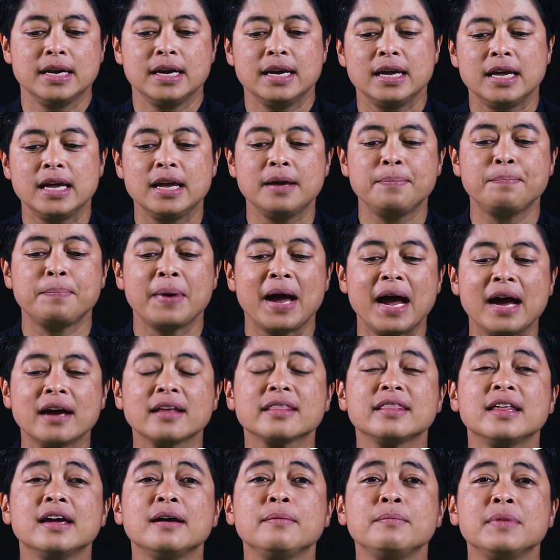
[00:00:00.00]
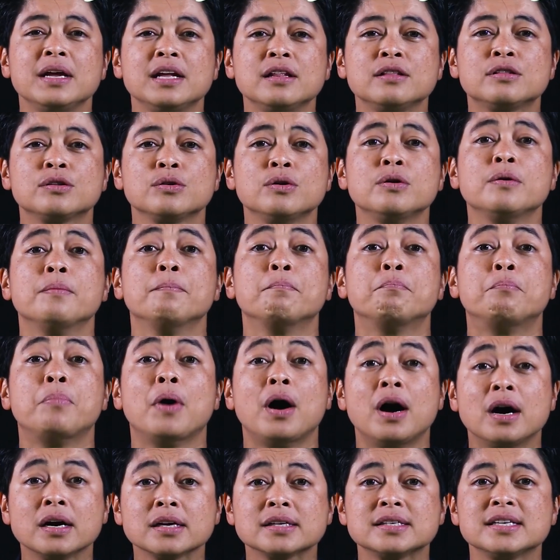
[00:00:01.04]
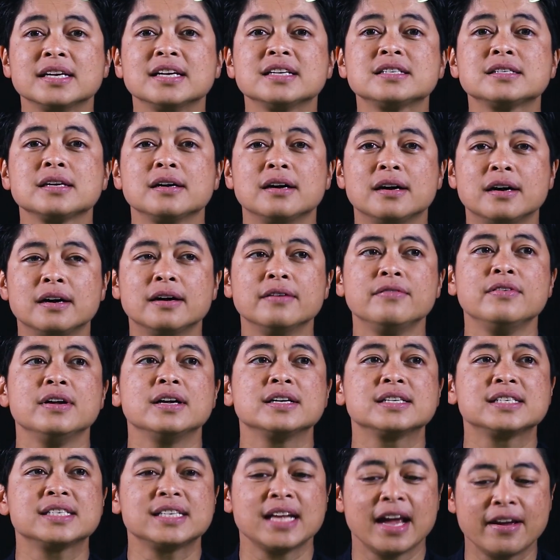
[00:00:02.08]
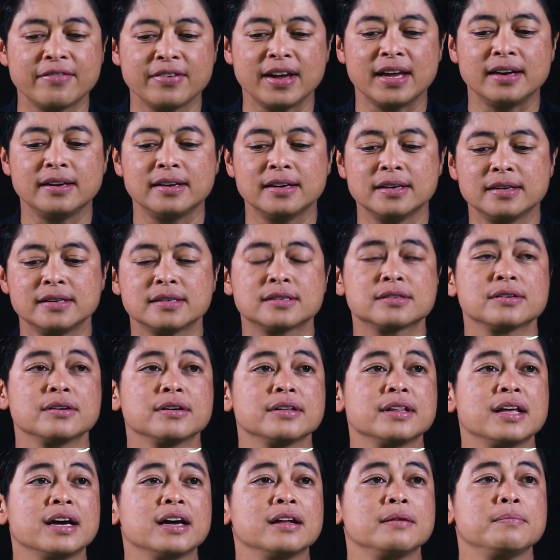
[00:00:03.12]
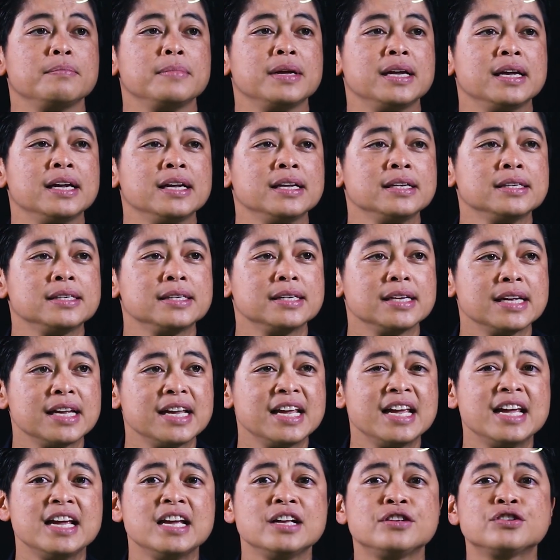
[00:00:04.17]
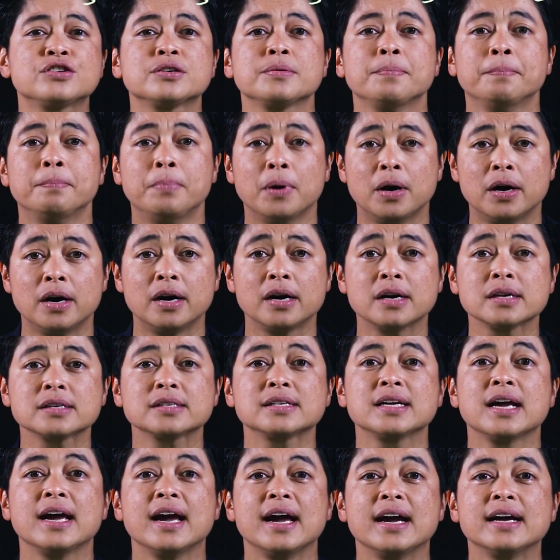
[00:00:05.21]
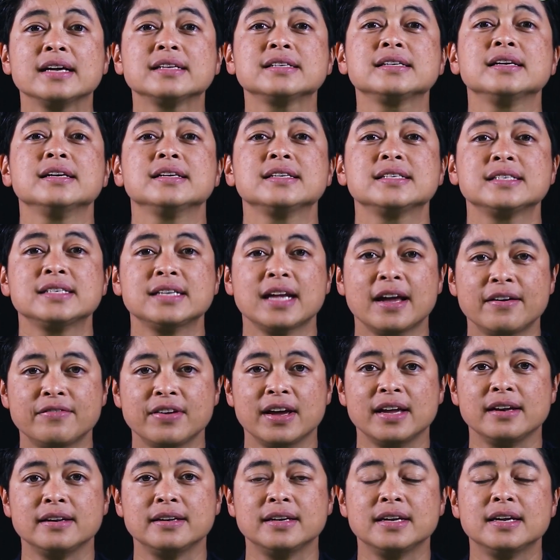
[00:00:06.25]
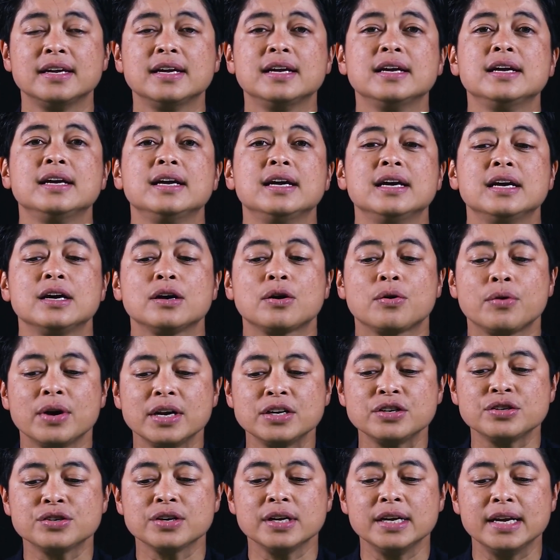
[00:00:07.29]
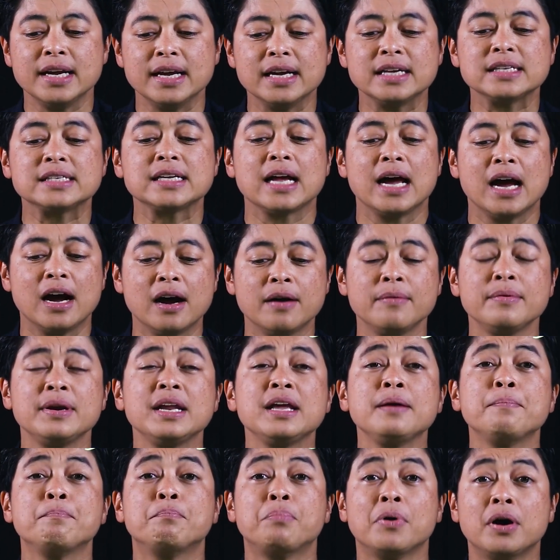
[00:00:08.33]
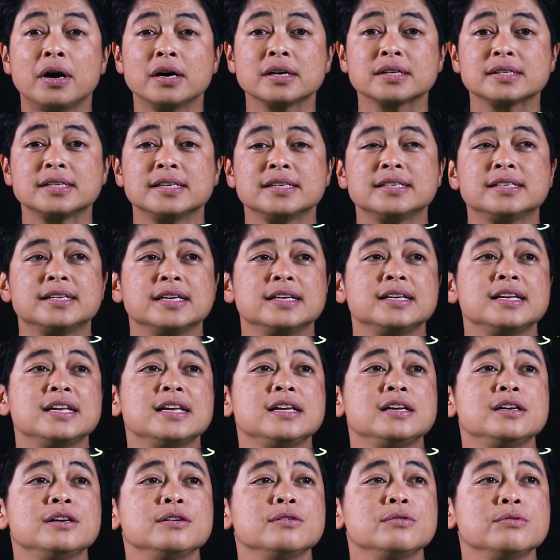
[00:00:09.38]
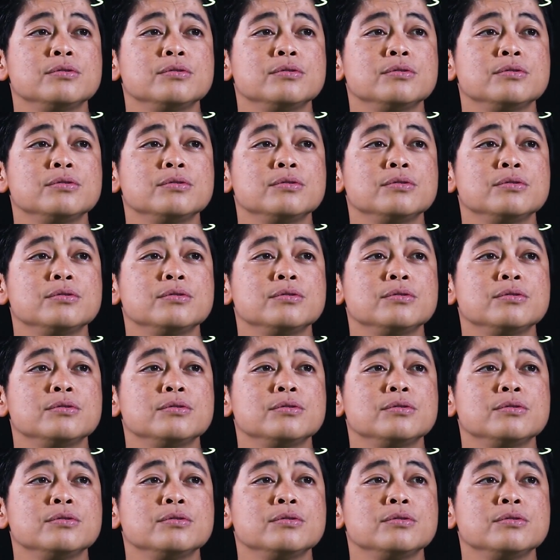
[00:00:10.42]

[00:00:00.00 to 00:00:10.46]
He packed them into boxes of 7. So that means each box has 7. Question is, how many boxes did he